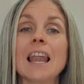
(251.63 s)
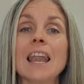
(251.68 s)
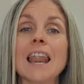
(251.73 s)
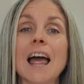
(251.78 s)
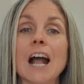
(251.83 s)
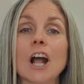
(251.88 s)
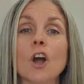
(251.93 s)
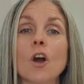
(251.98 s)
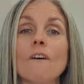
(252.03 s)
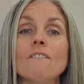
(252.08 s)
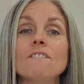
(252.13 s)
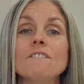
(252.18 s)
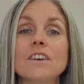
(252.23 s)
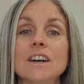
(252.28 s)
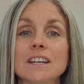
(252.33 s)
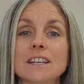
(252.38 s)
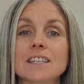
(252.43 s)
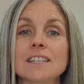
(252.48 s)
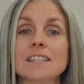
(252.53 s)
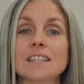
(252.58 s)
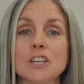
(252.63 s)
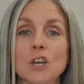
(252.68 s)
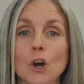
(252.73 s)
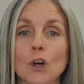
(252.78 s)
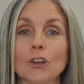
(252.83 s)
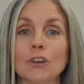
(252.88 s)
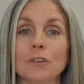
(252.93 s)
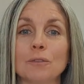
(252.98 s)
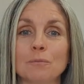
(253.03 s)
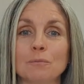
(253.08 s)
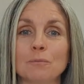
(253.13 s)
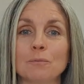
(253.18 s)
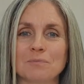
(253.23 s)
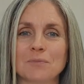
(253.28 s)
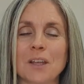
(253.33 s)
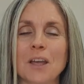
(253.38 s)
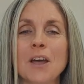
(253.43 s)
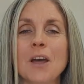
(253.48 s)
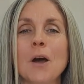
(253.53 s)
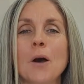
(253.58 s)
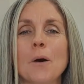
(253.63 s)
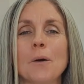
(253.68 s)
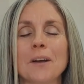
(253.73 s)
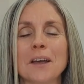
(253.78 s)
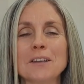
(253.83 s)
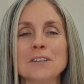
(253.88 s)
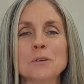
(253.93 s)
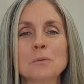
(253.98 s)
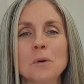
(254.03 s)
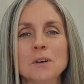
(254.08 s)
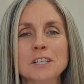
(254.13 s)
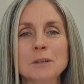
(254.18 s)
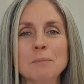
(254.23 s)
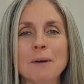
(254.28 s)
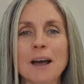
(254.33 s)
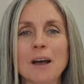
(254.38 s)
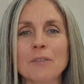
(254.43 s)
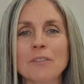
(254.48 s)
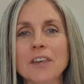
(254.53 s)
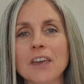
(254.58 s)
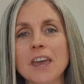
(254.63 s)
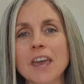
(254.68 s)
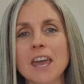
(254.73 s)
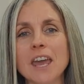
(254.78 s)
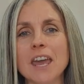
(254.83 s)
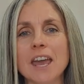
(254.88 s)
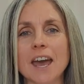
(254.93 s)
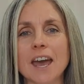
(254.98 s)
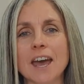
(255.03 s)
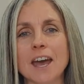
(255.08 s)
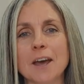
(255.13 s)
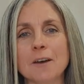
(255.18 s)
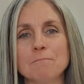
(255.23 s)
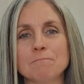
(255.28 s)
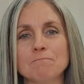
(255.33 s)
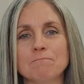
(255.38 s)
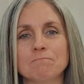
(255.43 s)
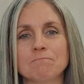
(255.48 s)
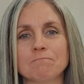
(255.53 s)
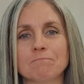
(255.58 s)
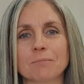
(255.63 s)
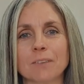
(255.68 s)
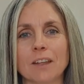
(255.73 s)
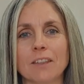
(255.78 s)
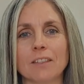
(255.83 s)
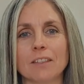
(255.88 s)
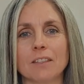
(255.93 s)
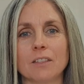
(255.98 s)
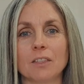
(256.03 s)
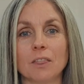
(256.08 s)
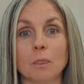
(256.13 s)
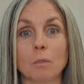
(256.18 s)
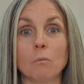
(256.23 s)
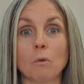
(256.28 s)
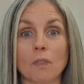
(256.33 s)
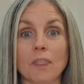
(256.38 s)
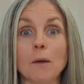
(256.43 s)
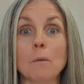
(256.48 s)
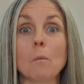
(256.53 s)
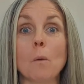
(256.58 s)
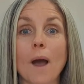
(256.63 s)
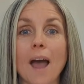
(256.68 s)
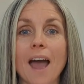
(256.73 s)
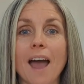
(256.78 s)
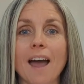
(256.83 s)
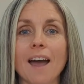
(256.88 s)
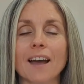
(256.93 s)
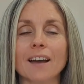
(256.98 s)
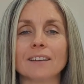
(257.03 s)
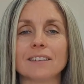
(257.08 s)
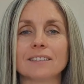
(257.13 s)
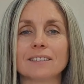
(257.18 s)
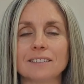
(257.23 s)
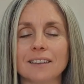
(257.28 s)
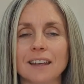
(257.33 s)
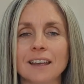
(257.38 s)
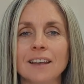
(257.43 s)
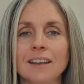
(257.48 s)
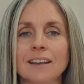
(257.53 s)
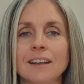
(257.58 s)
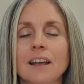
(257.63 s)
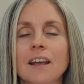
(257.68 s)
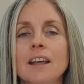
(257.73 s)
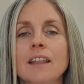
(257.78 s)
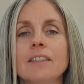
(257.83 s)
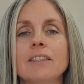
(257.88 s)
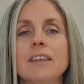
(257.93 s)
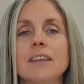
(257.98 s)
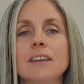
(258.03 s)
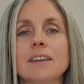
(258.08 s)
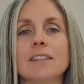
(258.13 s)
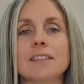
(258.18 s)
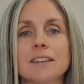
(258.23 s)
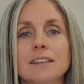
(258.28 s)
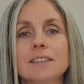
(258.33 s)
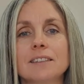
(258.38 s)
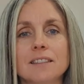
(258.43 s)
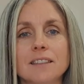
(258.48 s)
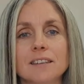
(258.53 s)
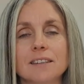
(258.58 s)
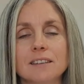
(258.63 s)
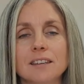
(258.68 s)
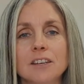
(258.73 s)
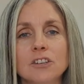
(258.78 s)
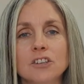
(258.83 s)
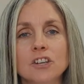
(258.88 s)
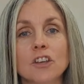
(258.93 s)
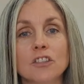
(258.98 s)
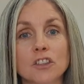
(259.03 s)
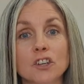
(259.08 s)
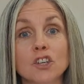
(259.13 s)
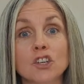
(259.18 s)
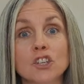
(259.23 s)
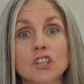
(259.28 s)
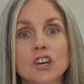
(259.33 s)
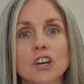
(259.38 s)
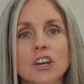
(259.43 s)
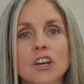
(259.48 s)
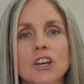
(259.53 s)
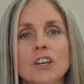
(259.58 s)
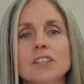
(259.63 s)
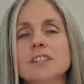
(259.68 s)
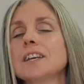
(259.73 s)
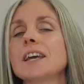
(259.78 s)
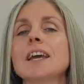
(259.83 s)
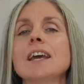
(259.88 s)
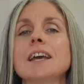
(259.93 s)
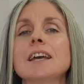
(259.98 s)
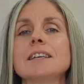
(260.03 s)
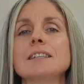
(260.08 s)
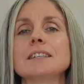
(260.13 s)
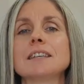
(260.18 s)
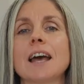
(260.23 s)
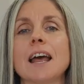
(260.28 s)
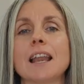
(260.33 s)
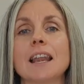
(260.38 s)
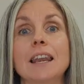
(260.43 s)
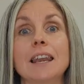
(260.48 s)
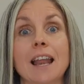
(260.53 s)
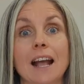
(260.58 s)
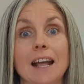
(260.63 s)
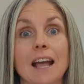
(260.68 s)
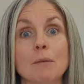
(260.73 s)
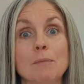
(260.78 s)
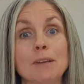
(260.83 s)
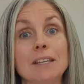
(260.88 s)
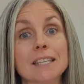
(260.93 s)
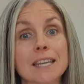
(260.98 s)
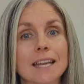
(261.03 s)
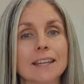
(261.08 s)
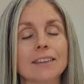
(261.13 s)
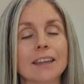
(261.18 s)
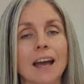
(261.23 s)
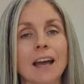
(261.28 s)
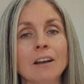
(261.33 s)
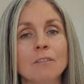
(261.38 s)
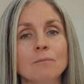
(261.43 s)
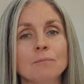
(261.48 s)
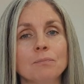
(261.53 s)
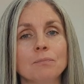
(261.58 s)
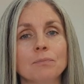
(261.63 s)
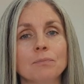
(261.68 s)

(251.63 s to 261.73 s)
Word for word: La conversión. Okay, so what about the um, what they wear? See, the the the t-shirt, the shirt is la camiseta,